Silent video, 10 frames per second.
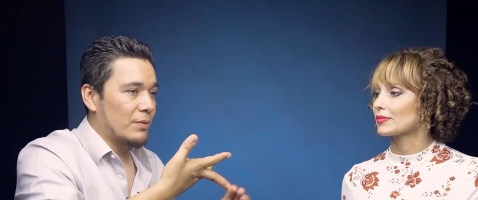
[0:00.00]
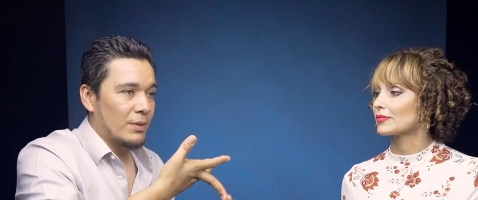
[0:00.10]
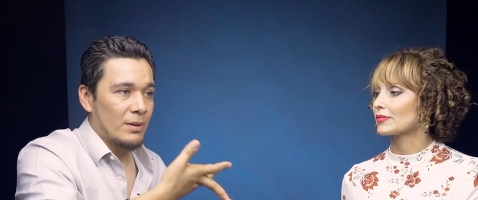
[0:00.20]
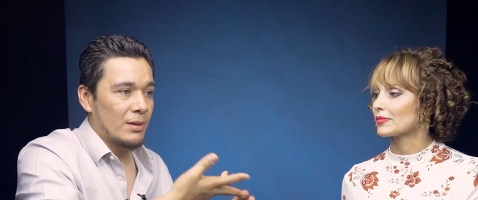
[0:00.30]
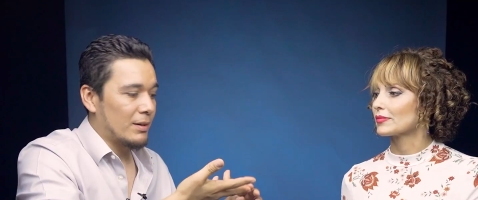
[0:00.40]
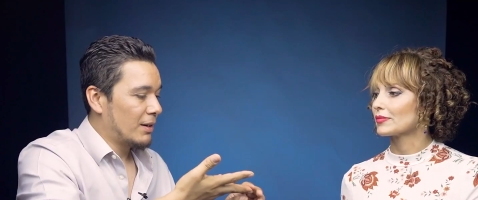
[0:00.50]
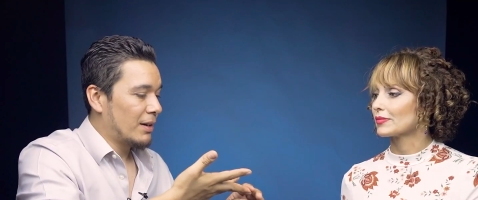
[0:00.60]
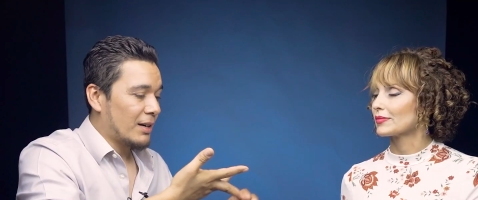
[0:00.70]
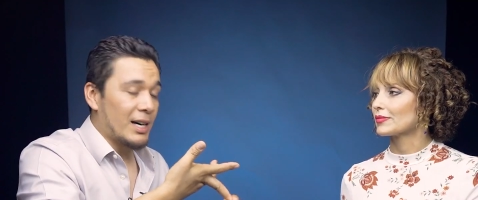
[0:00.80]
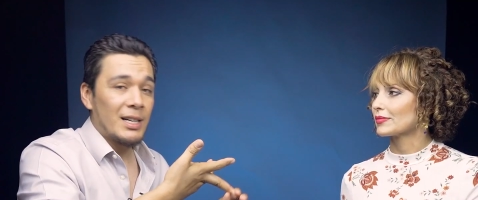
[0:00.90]
Speaker 1: it for
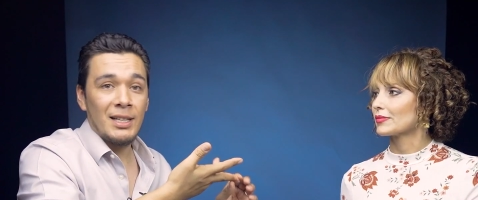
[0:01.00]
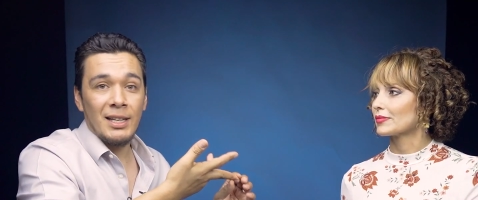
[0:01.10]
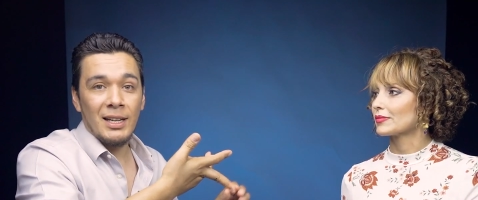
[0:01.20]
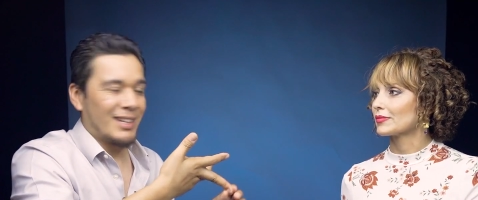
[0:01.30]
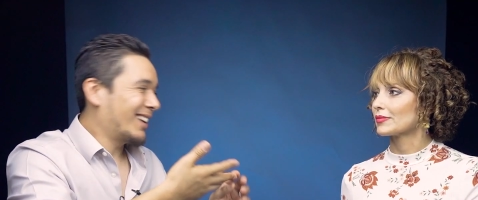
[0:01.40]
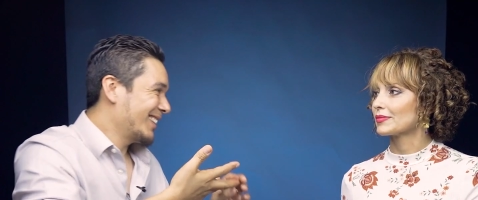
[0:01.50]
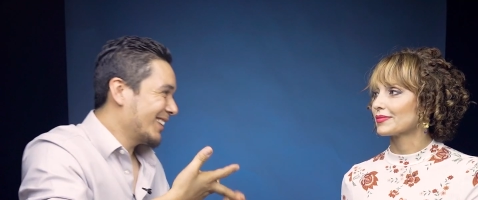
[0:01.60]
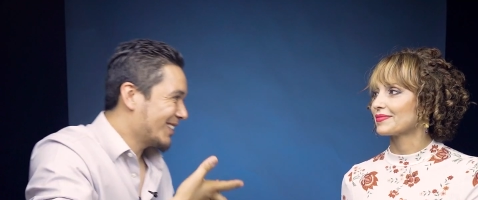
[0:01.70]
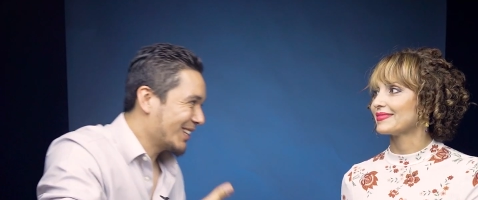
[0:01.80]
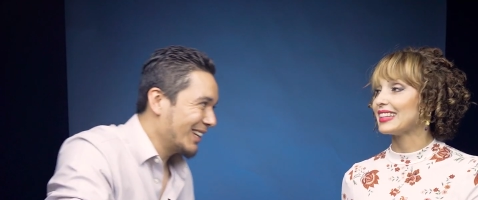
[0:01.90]
gardening. No,
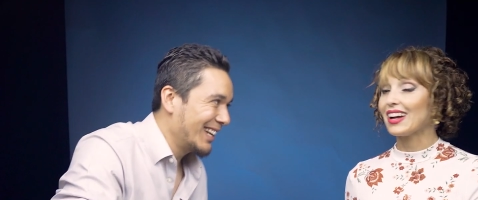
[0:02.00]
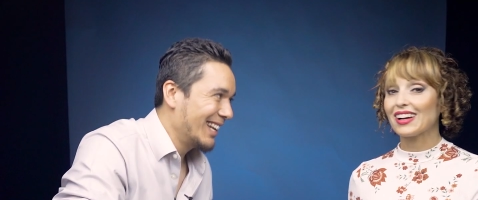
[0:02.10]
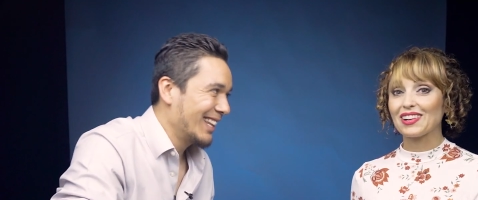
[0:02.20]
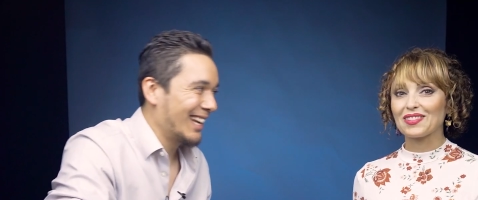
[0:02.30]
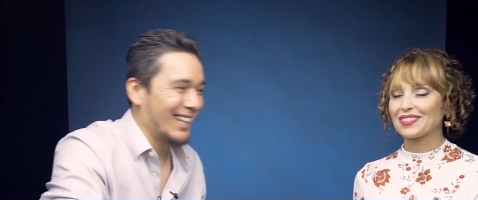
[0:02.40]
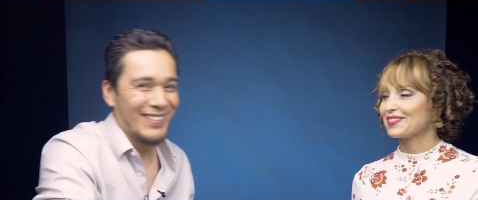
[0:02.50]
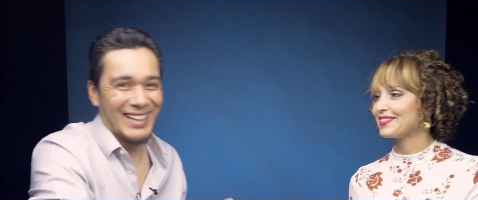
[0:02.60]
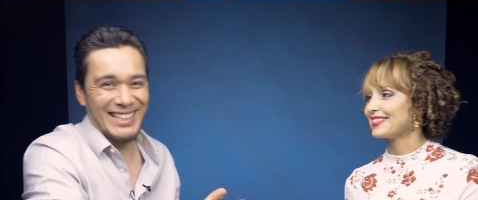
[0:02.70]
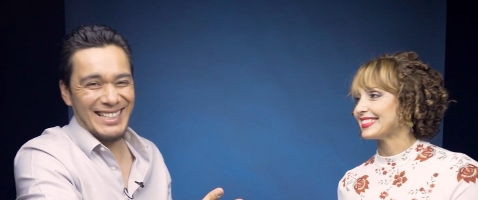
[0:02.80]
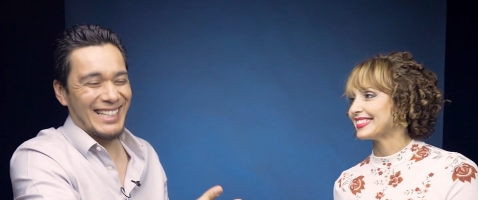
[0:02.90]
not, no. not
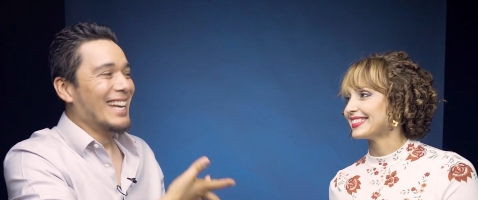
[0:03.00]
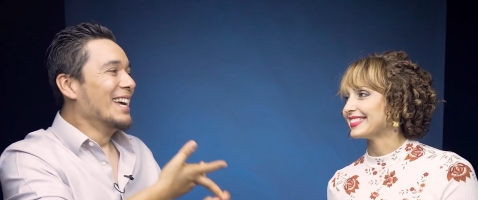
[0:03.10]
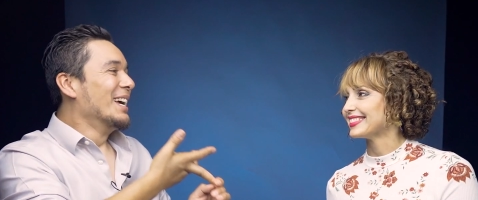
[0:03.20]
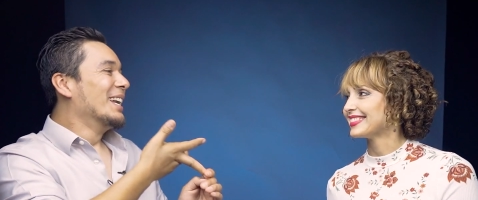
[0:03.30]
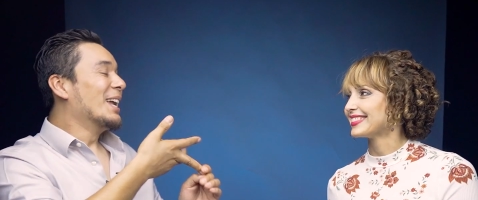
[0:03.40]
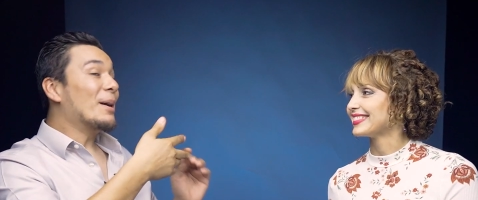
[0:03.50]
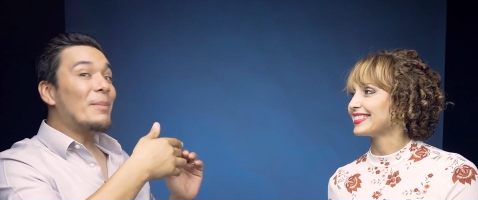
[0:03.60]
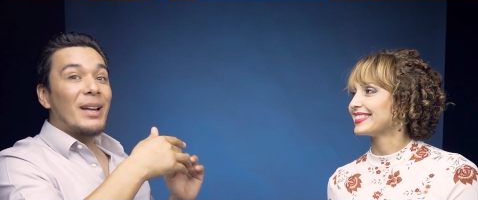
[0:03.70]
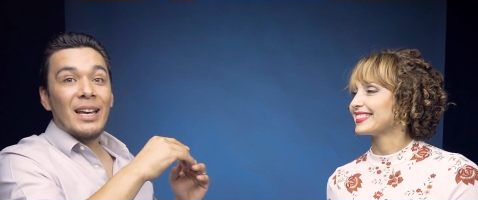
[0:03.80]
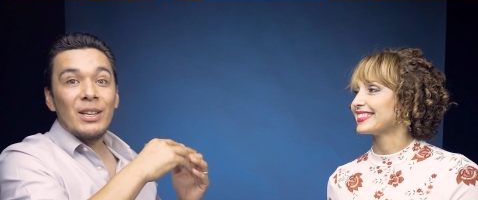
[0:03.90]
much. No,
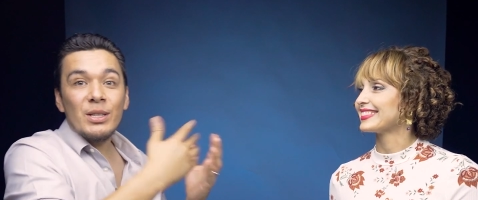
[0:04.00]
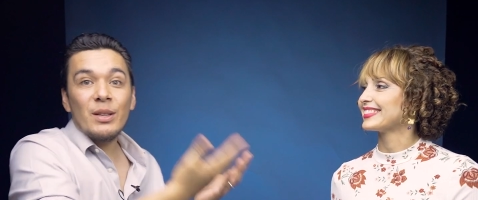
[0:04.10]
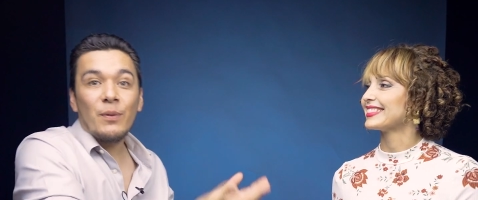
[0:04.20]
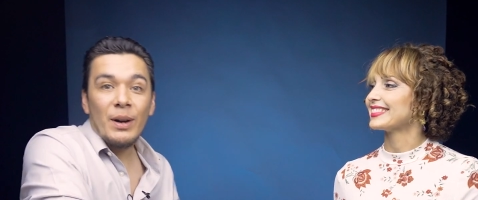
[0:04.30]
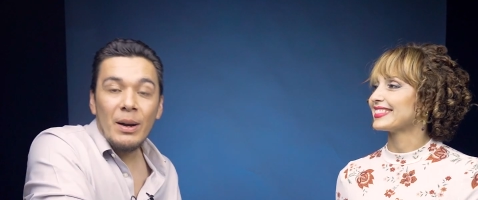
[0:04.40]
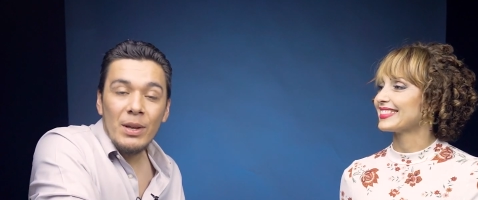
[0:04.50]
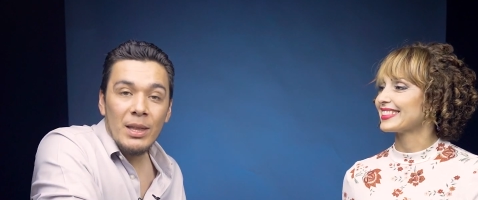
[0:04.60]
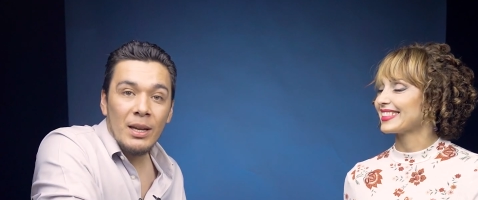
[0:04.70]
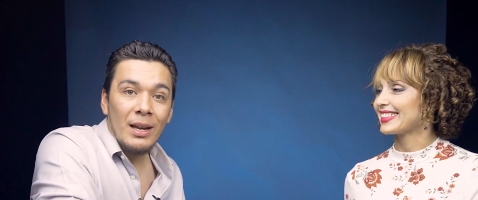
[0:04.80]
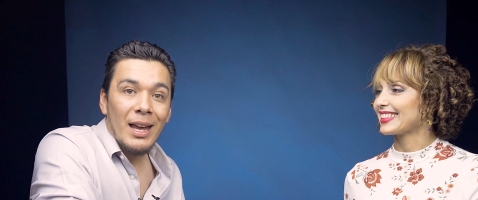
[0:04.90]
but I use it for
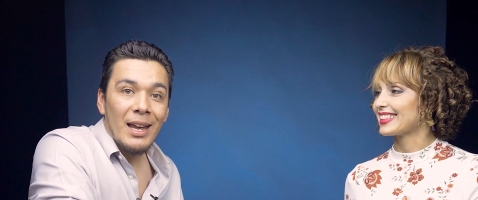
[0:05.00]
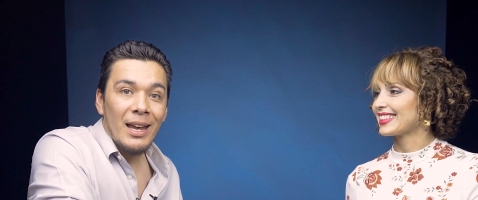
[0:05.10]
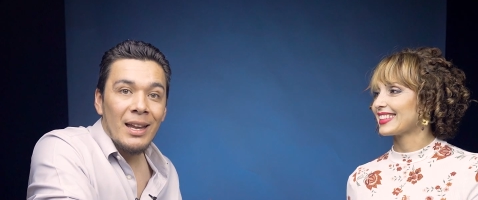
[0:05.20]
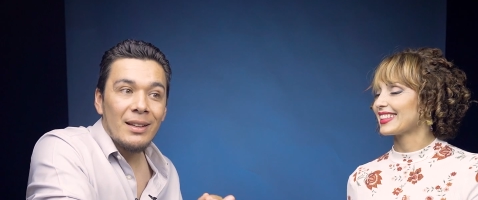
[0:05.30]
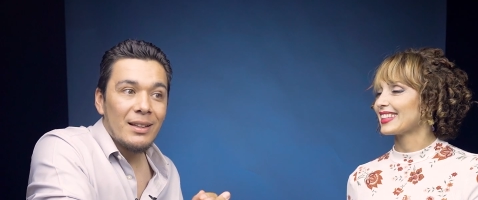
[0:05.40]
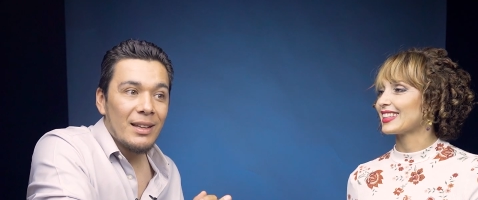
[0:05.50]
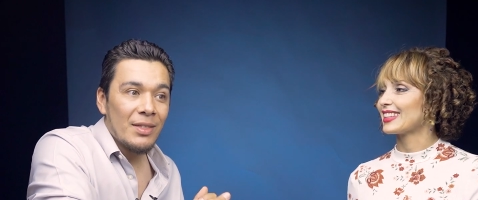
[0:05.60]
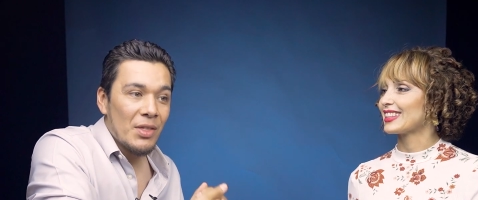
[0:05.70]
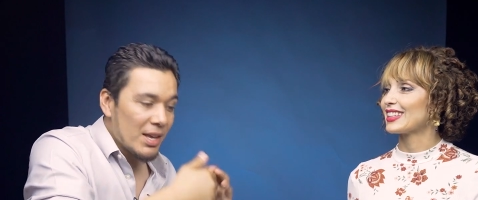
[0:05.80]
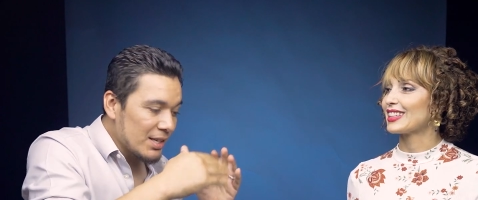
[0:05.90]
everything. And
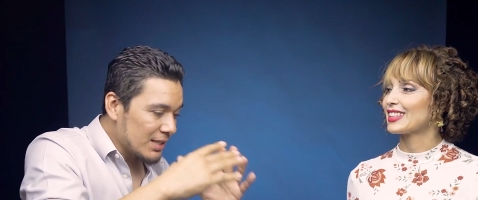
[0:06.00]
they